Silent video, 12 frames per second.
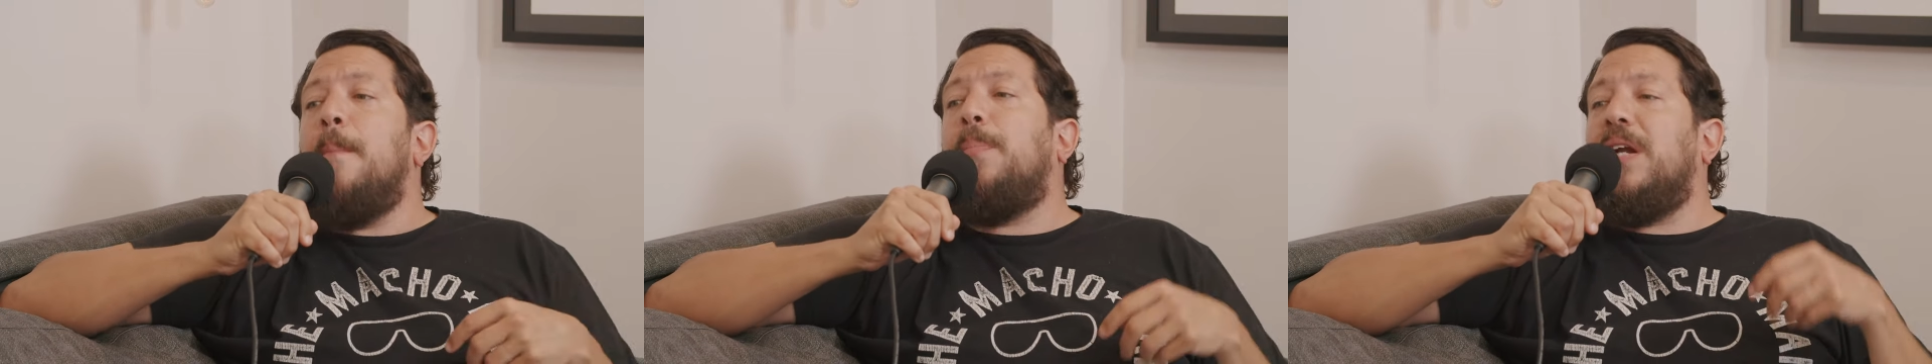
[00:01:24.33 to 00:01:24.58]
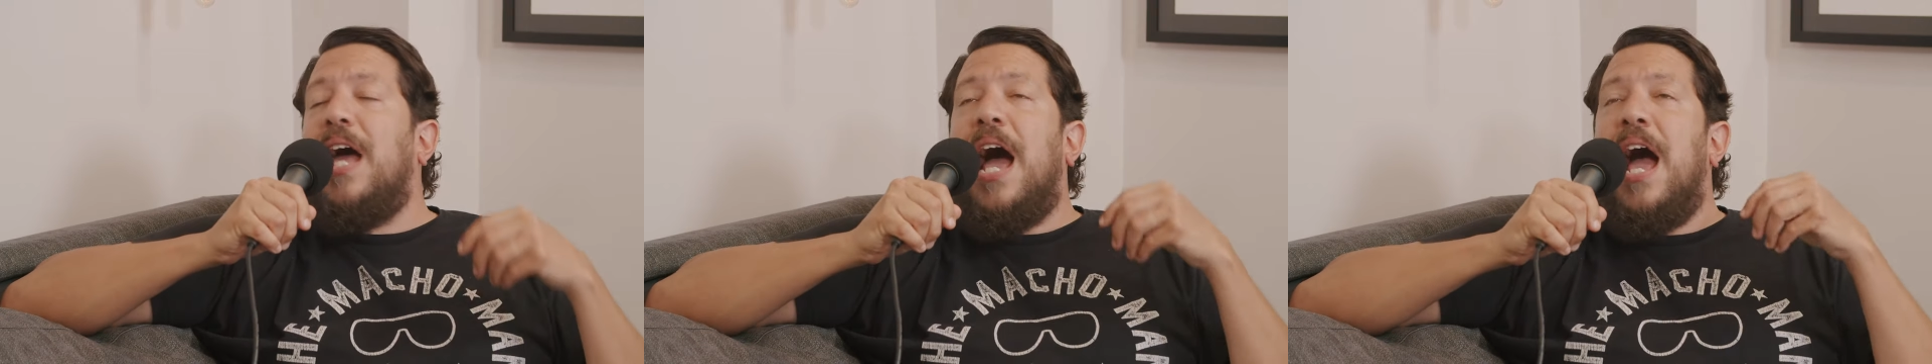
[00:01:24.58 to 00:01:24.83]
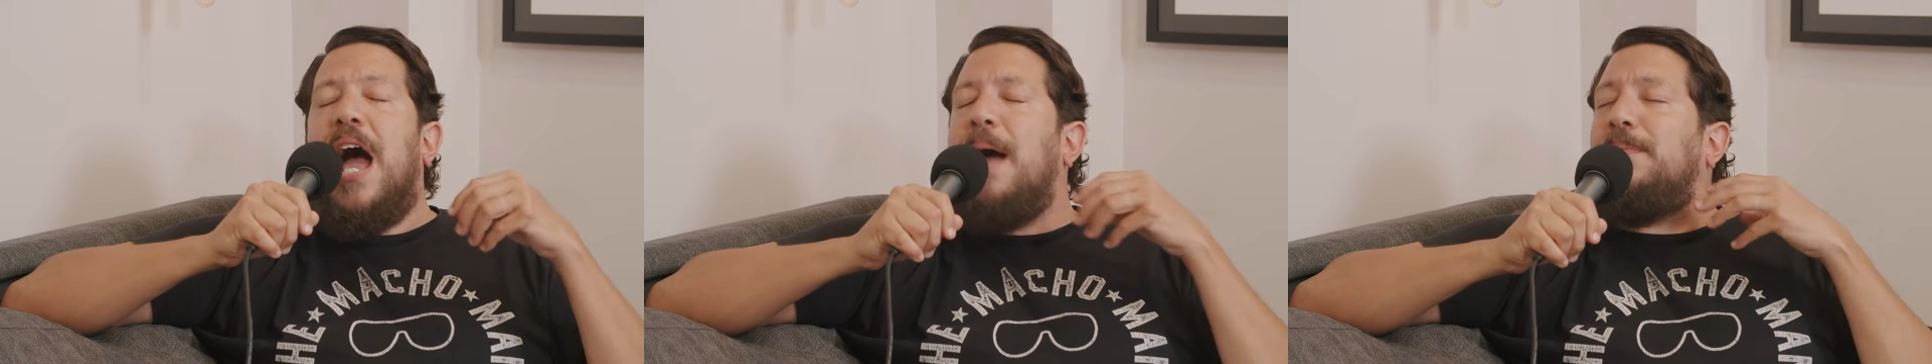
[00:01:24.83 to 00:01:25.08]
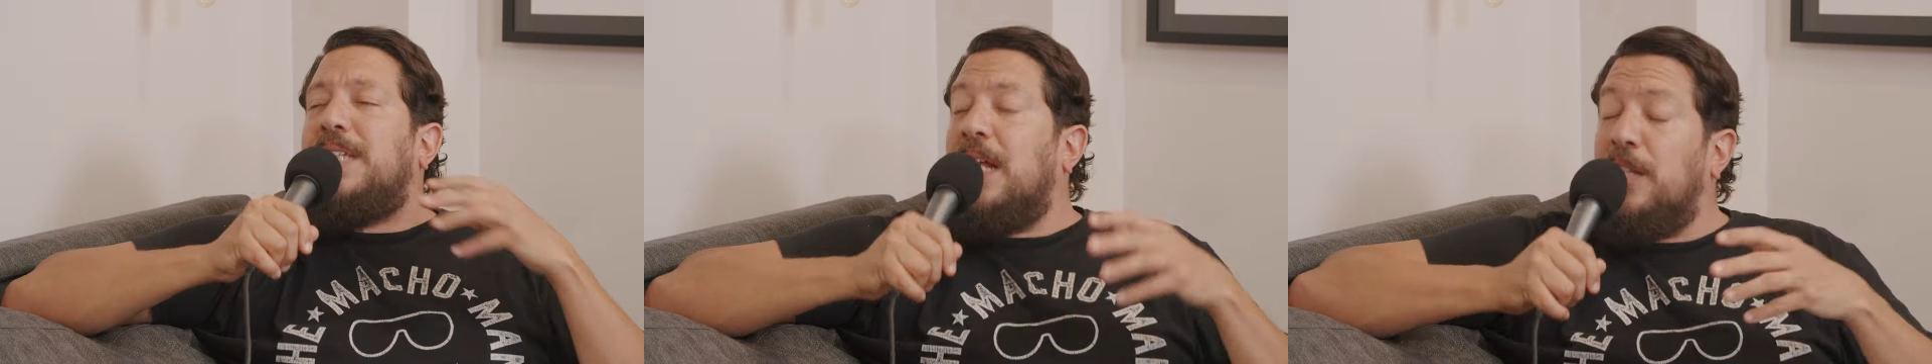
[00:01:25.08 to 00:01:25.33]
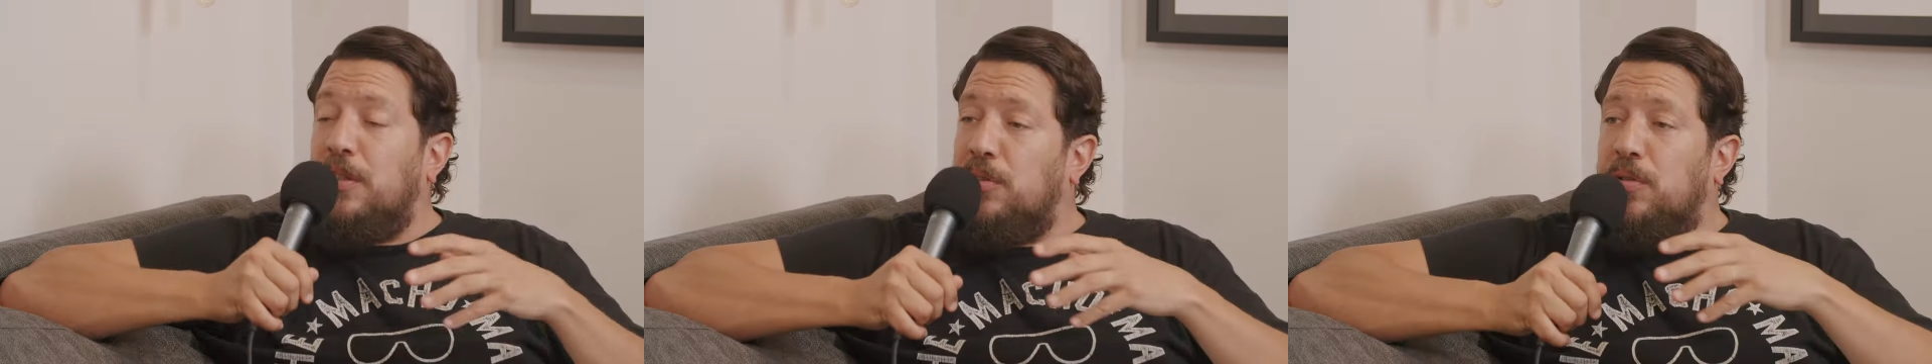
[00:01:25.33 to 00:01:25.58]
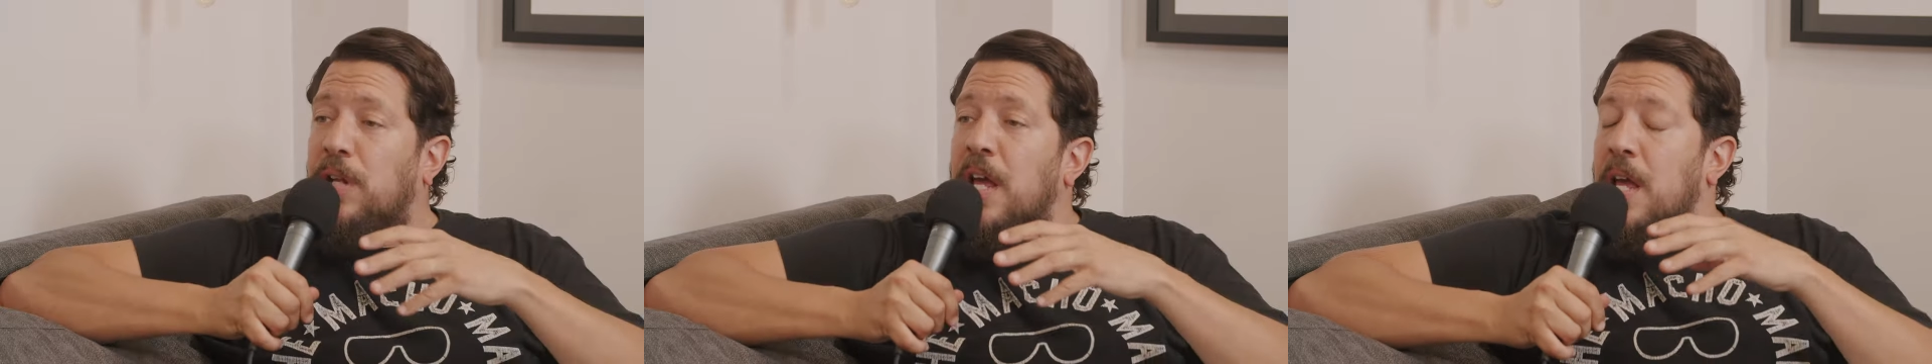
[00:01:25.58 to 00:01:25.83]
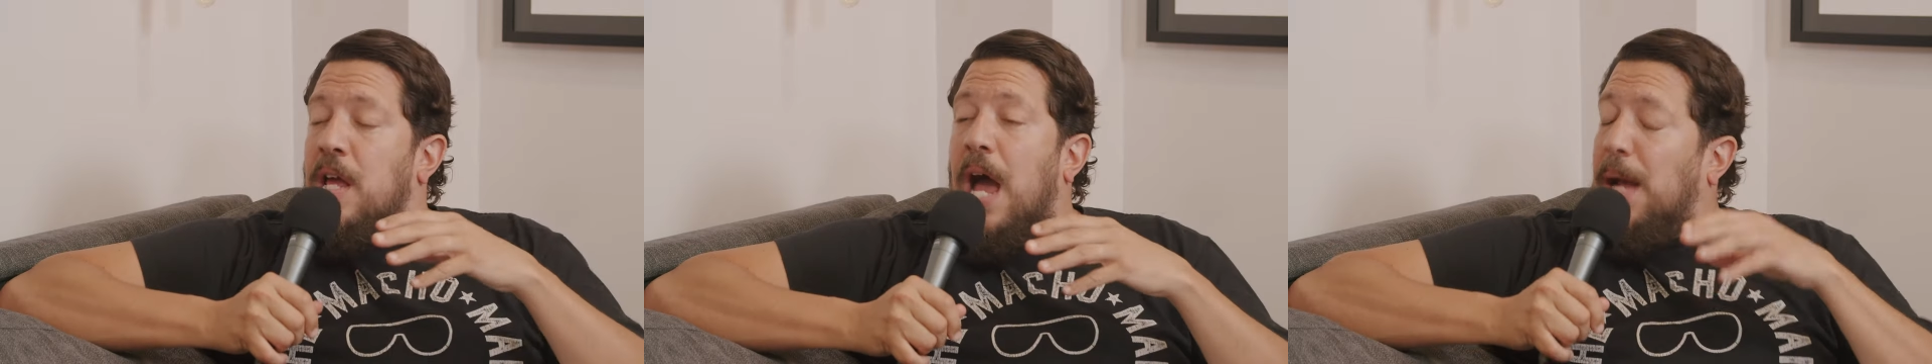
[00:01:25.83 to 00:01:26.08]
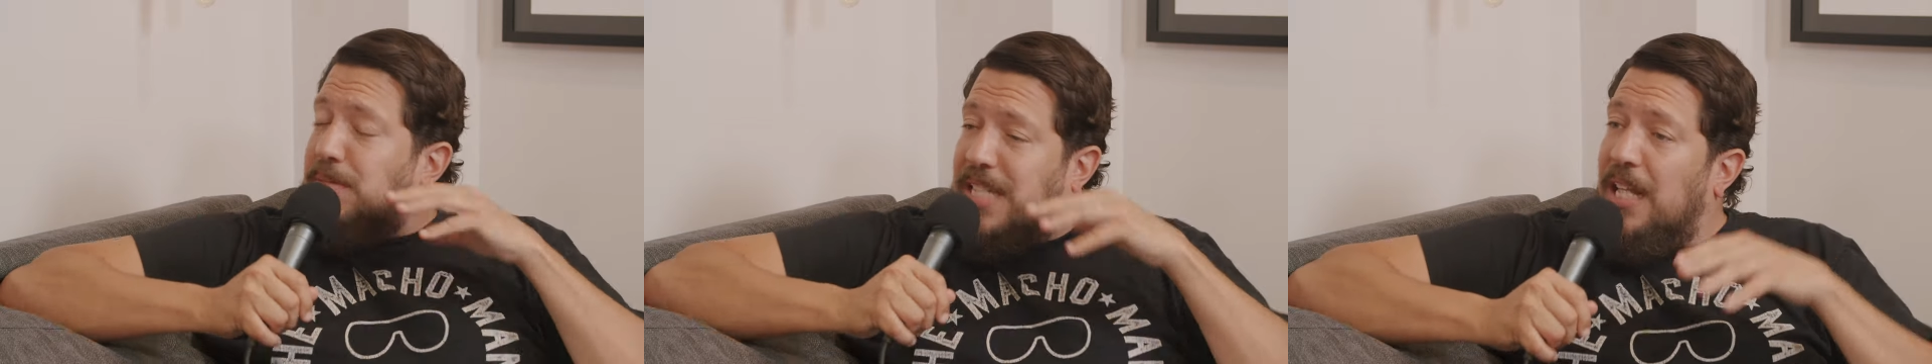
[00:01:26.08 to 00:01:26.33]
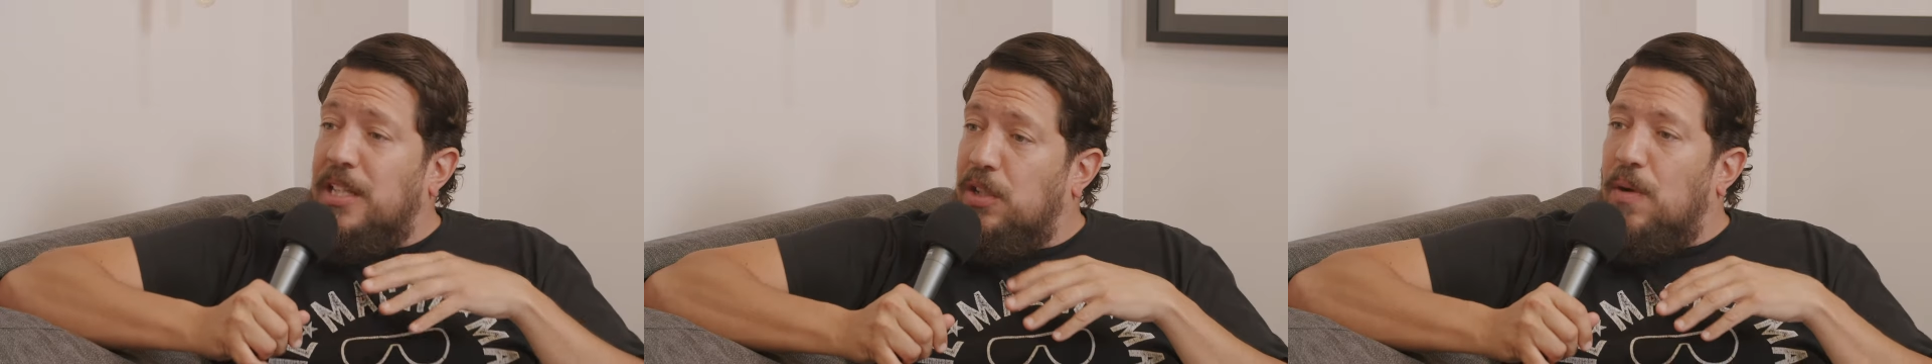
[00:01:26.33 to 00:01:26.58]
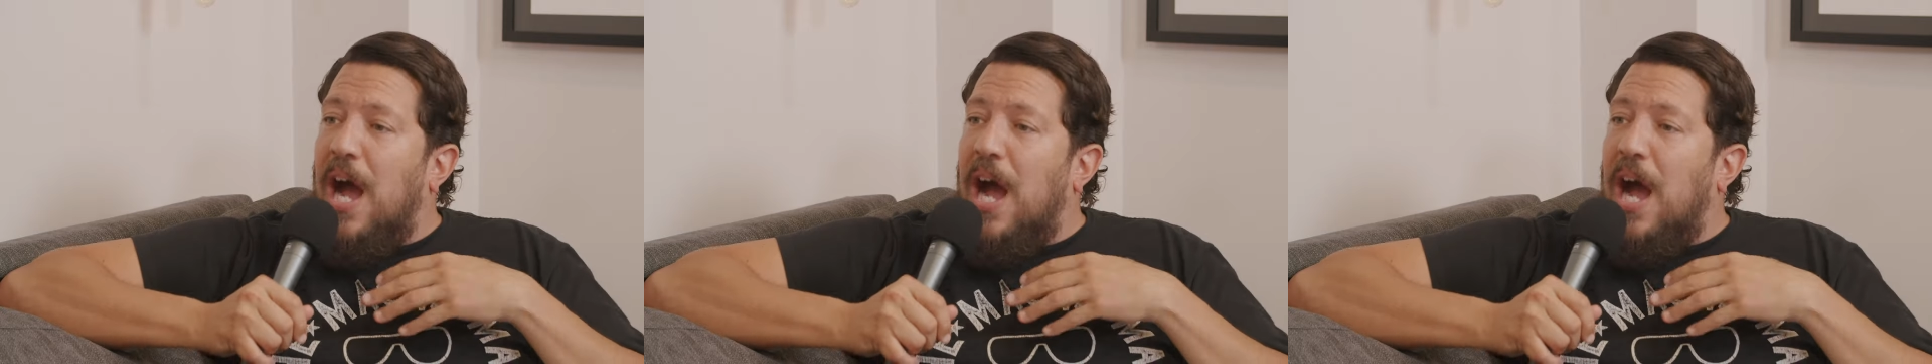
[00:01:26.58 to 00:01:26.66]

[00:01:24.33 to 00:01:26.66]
But I'm telling you, dude, I'm telling you,